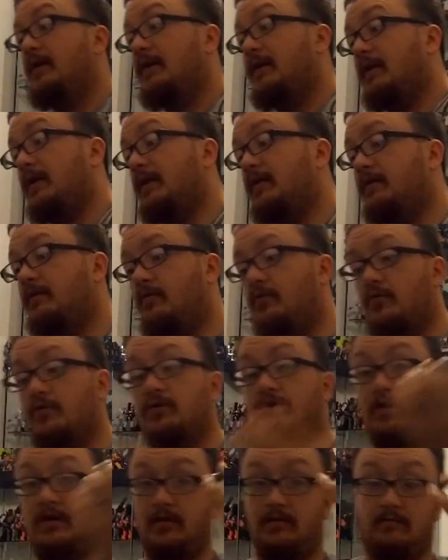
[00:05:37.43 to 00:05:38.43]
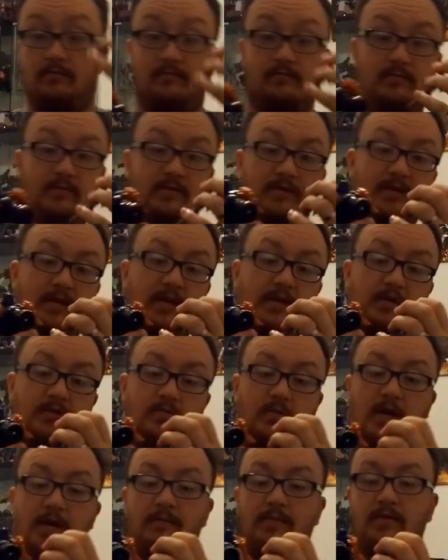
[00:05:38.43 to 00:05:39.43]
And then of course you can take
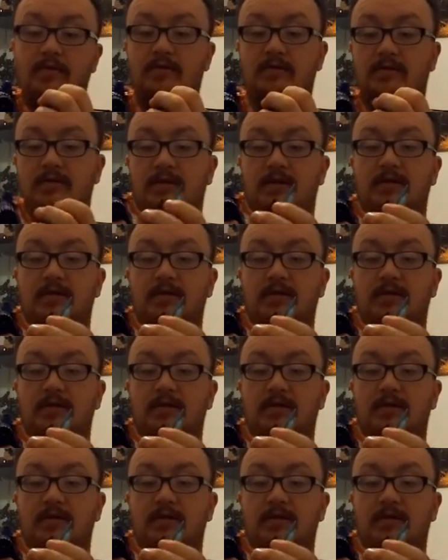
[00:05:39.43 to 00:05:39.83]
his weapons.